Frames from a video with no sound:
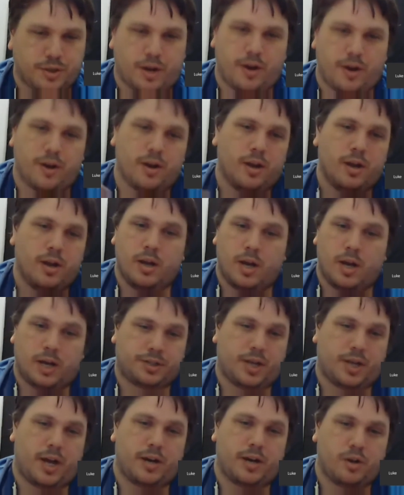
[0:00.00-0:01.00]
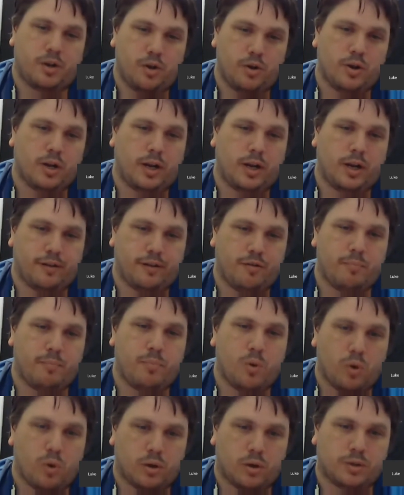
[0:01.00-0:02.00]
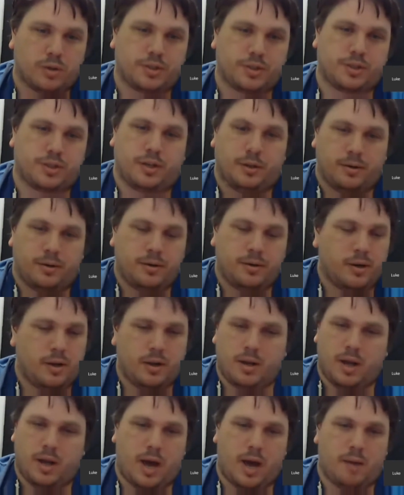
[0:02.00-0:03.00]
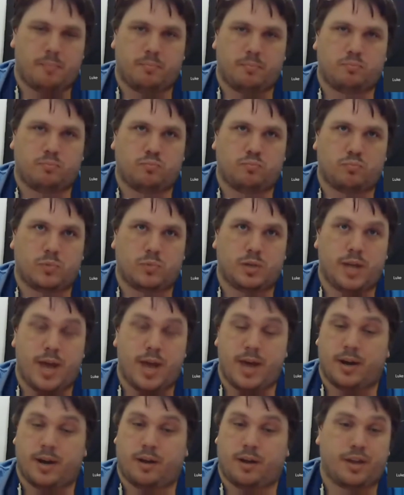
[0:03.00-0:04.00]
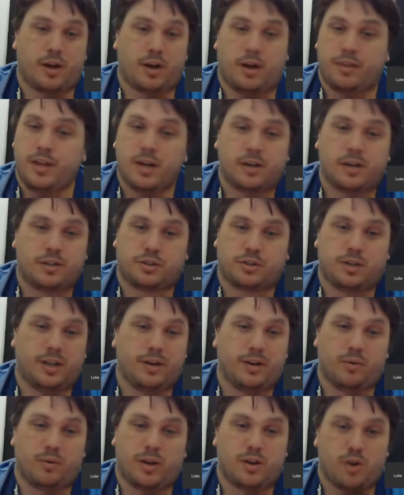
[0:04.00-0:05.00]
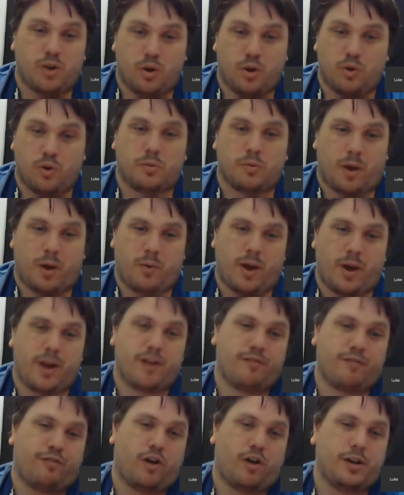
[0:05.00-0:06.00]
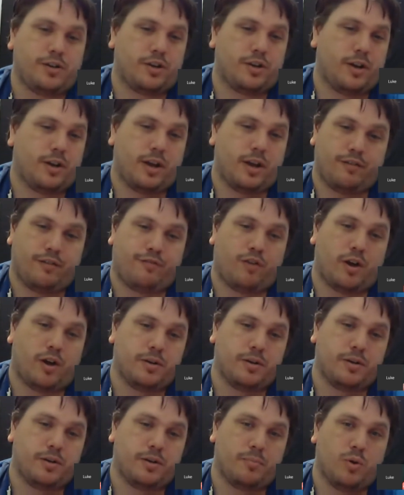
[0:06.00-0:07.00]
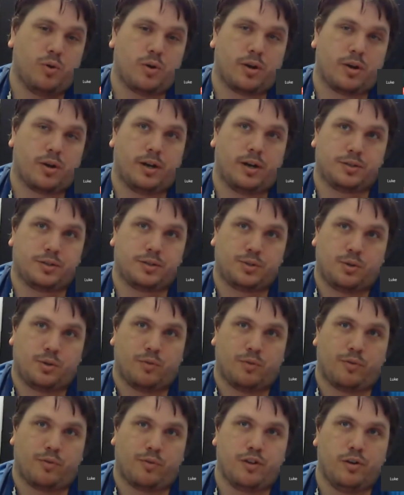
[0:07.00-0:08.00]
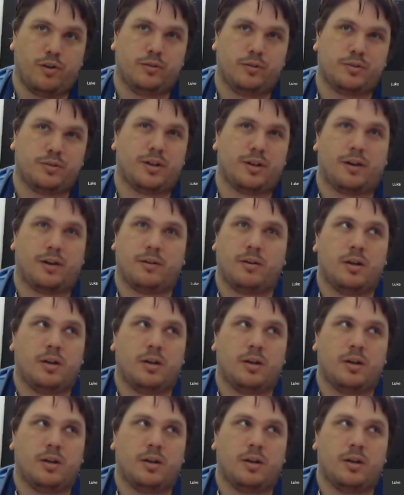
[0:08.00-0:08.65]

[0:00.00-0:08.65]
So I started Googling for books, and yeah, and I think I just literally Googled my way to find you and to find your book, and I saw the reviews, and I